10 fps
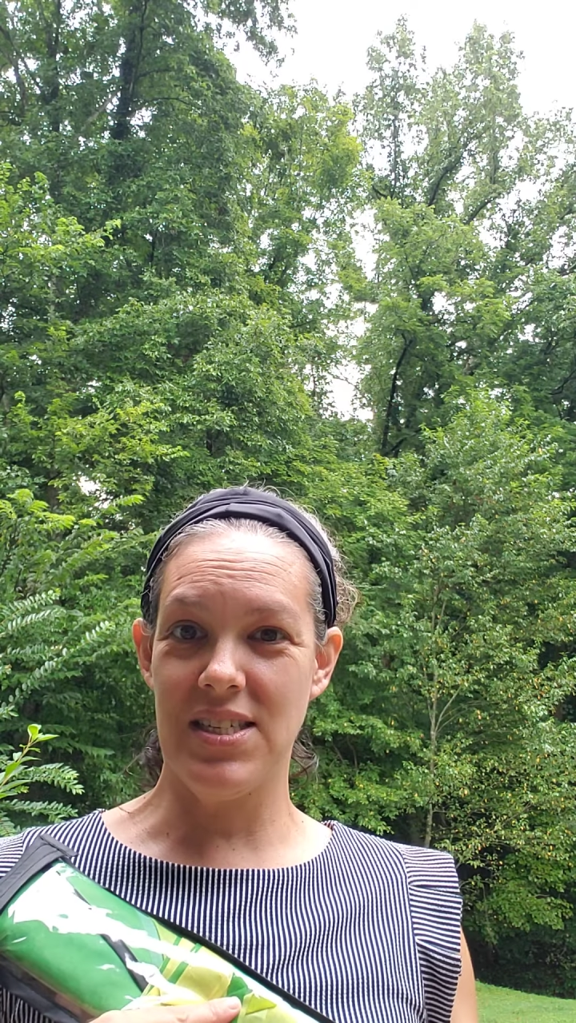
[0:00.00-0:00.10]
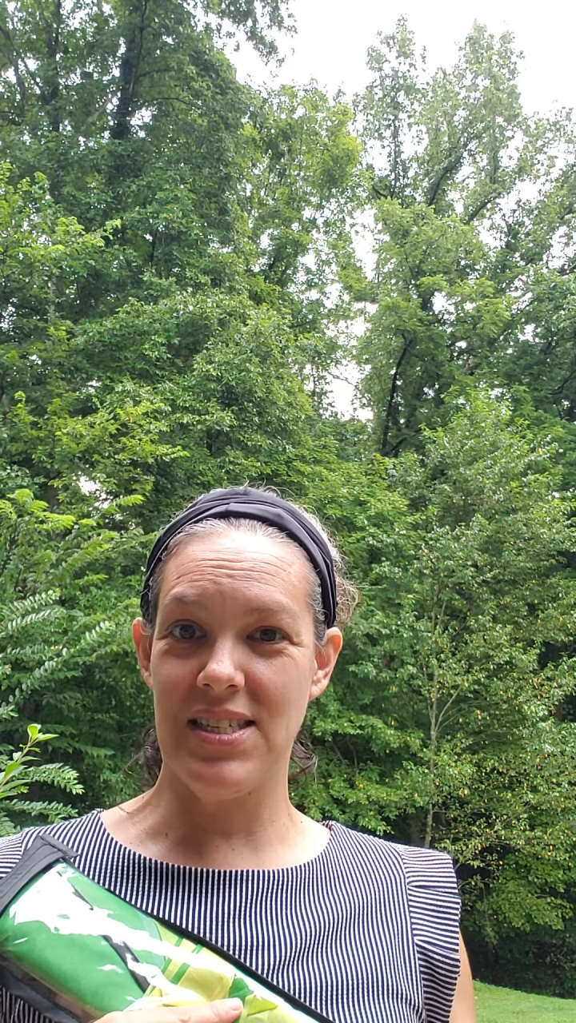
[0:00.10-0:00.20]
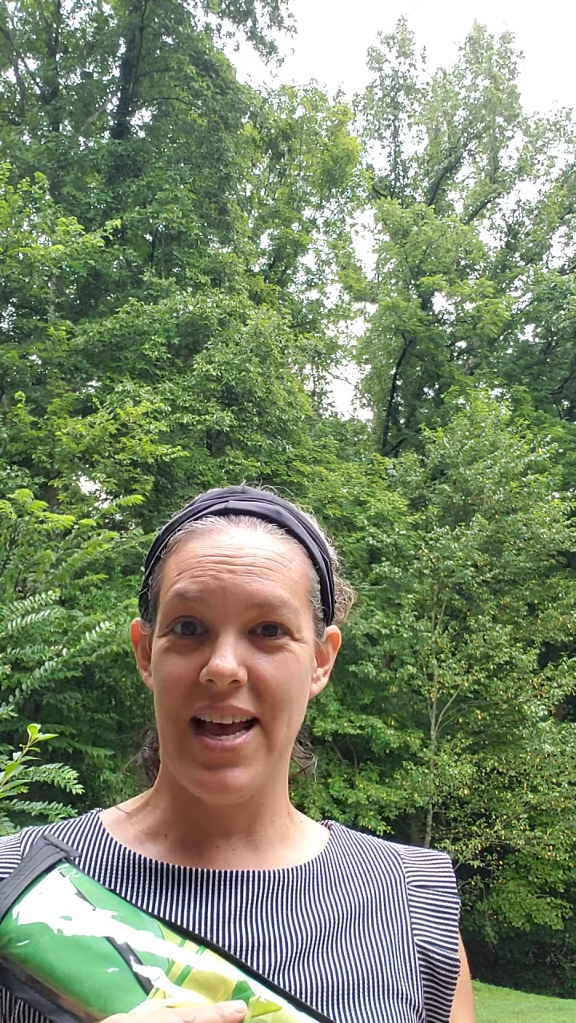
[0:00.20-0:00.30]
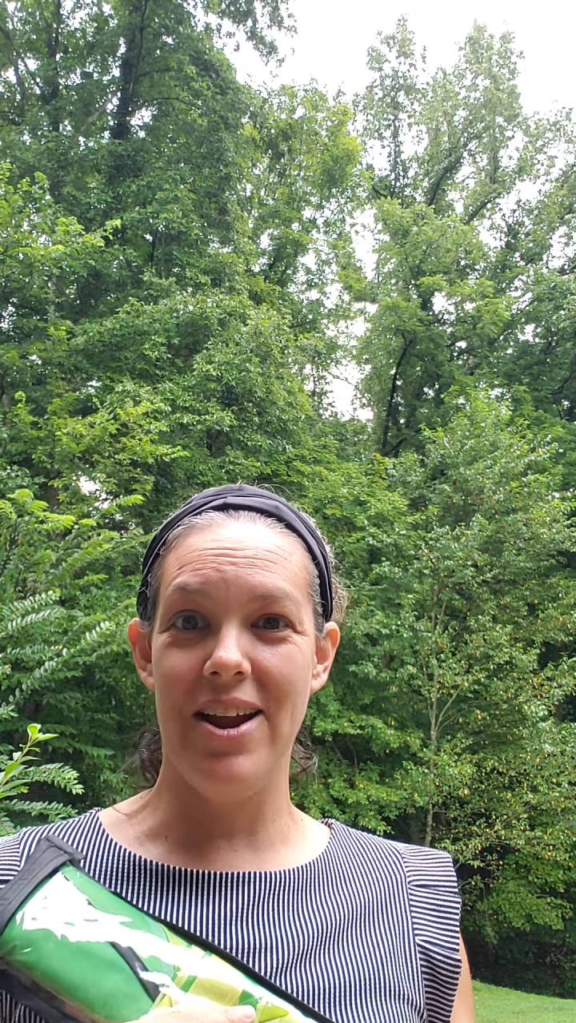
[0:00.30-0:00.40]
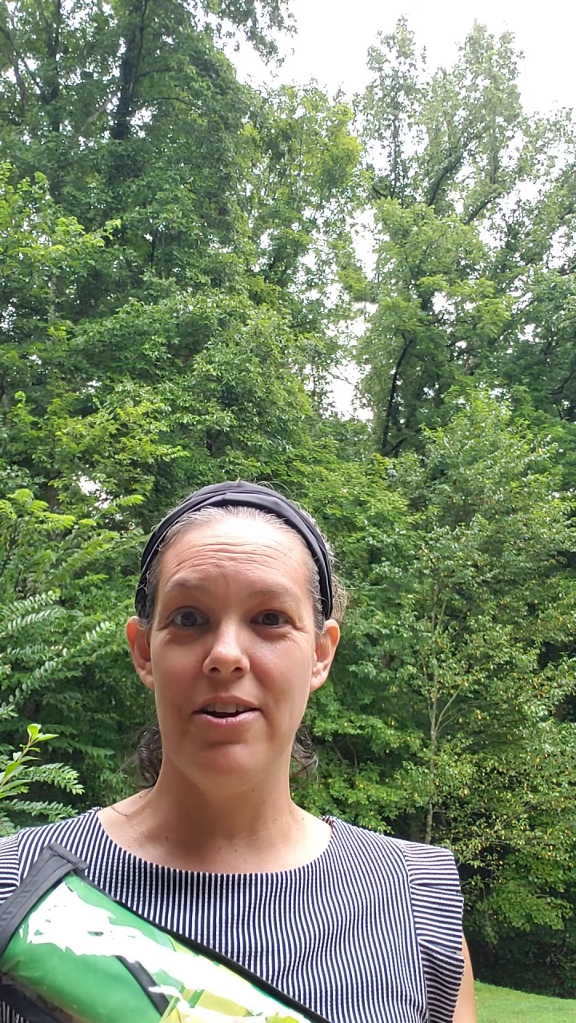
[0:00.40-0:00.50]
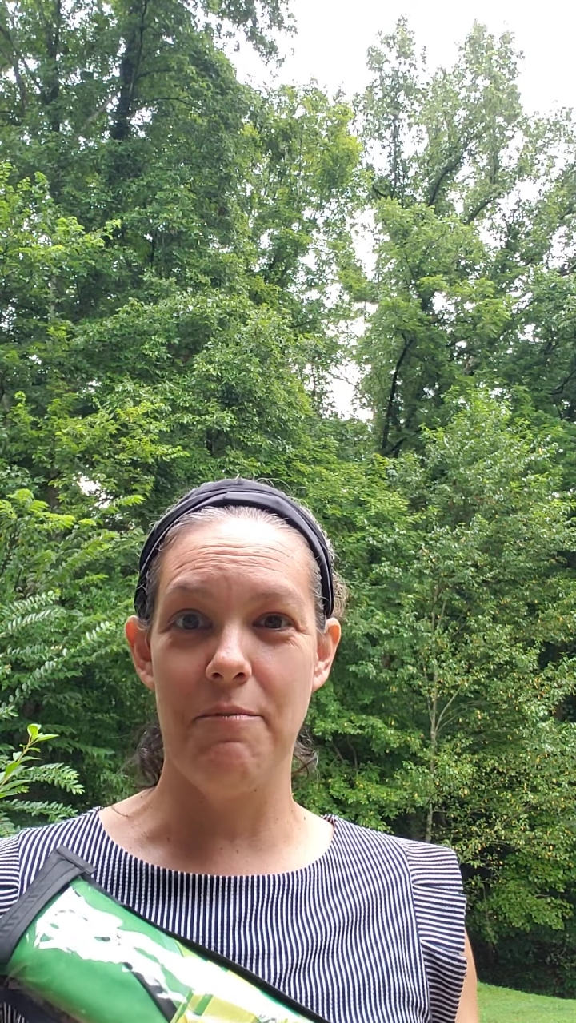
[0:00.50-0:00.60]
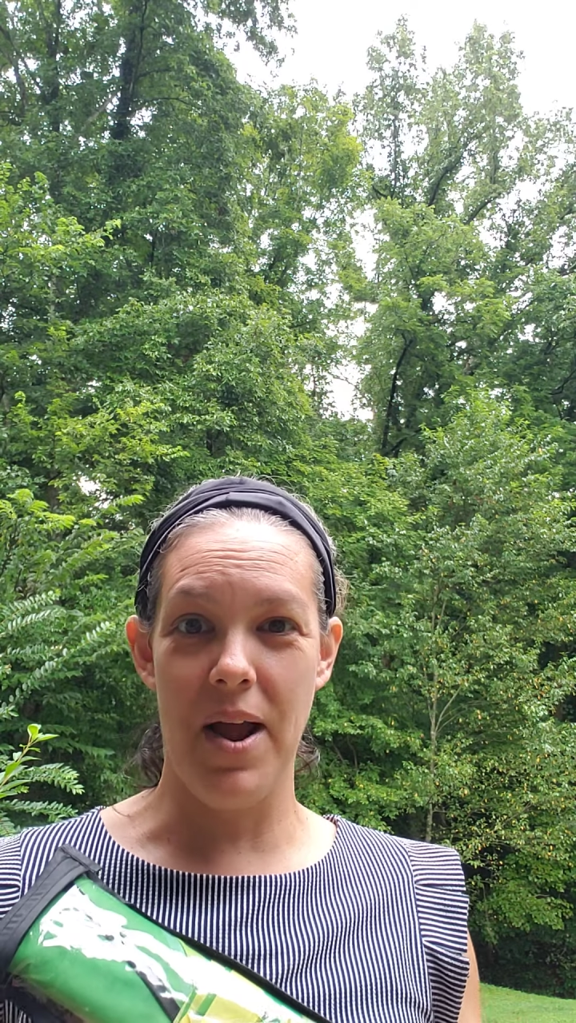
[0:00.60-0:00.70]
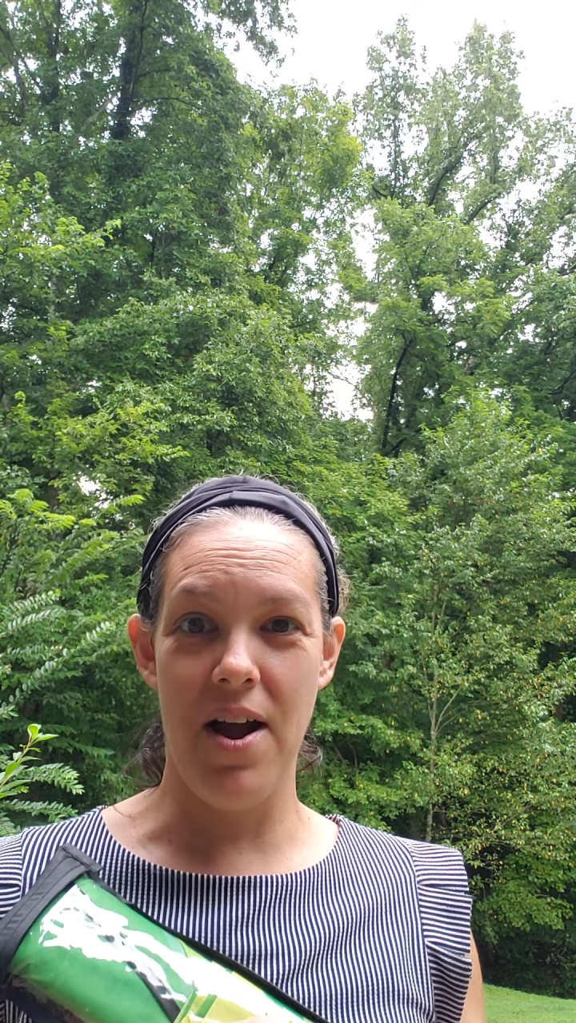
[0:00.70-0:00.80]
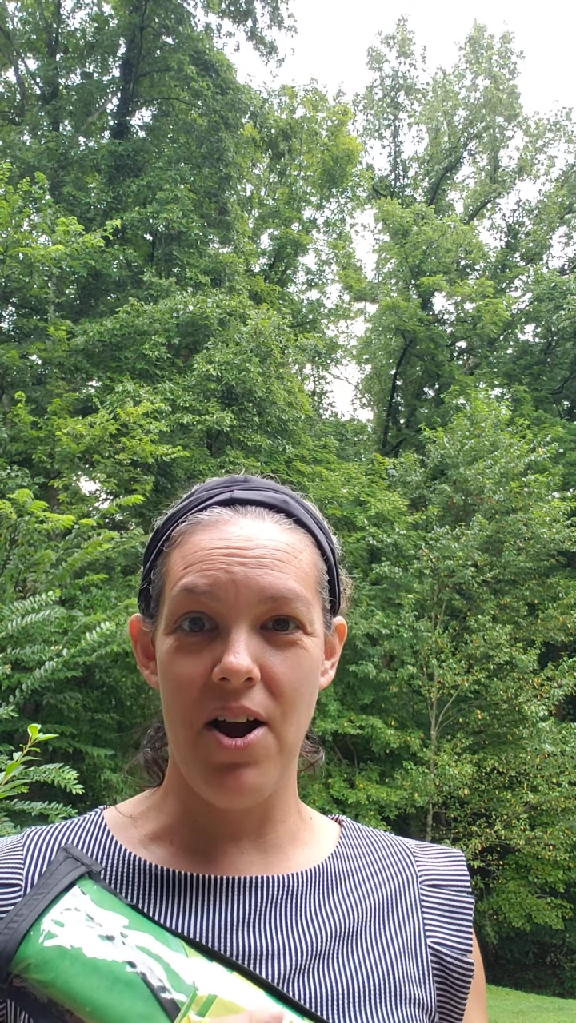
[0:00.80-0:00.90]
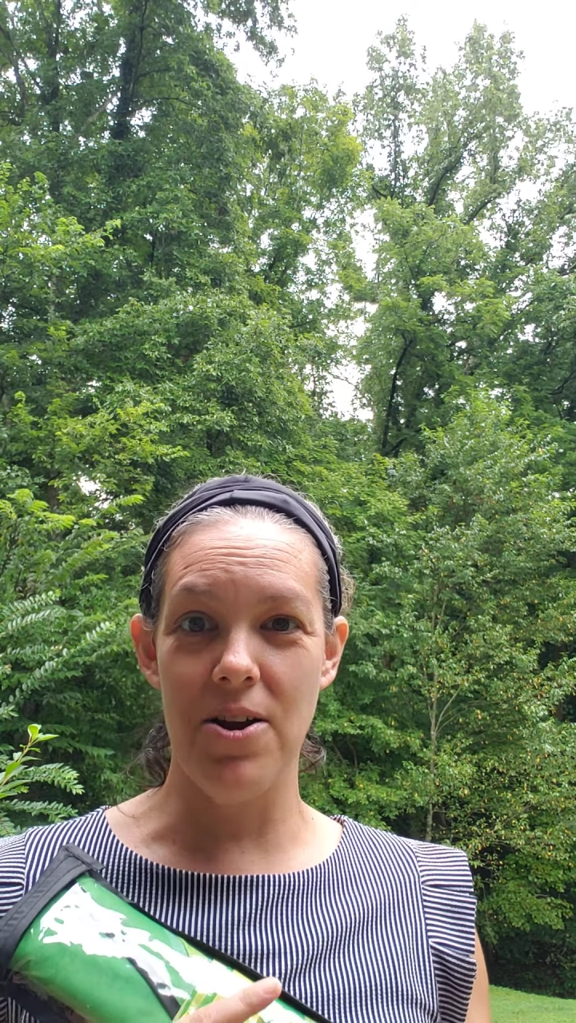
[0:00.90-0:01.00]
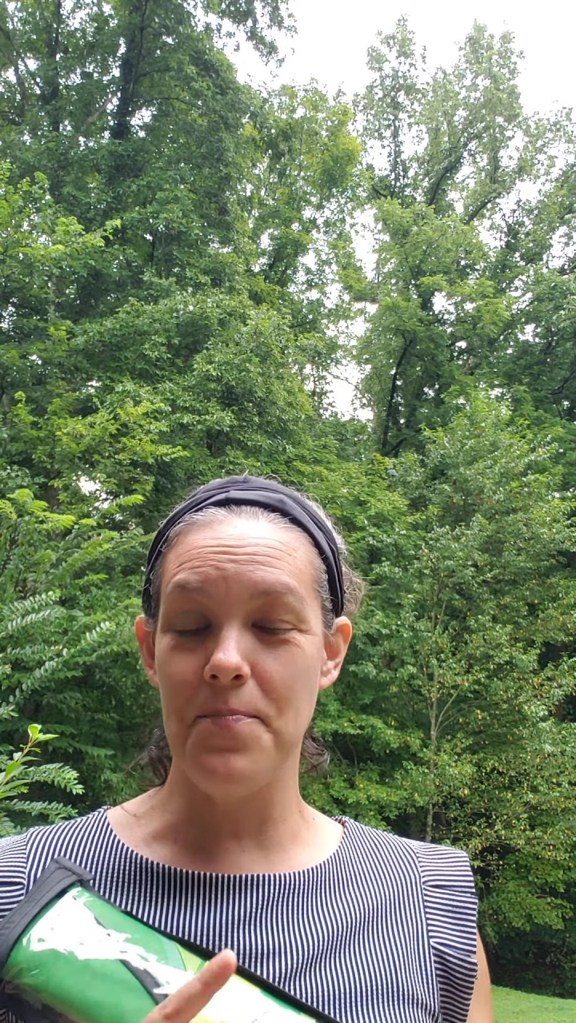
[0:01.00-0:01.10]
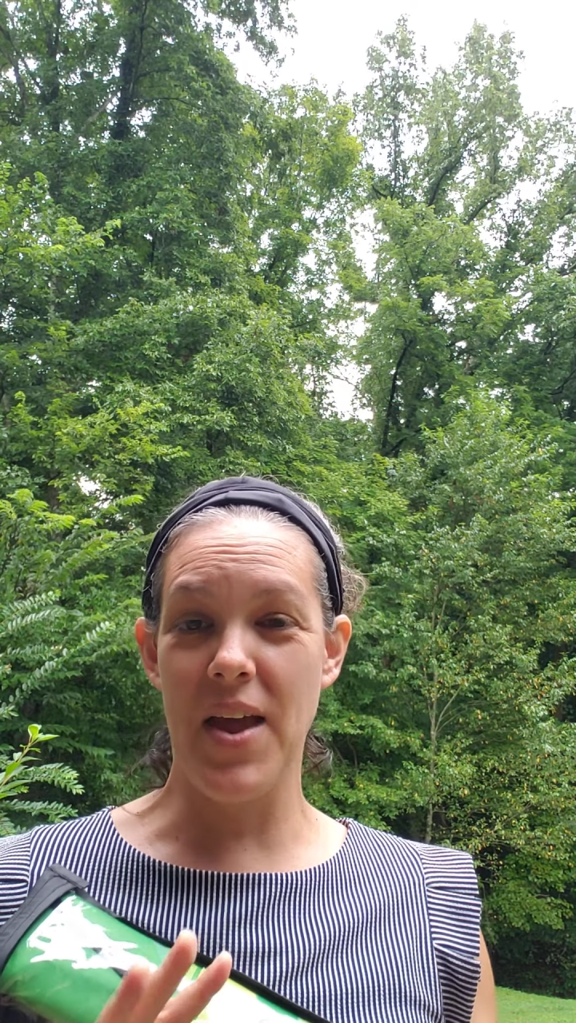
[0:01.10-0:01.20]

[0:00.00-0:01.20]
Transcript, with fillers: a desire of my heart,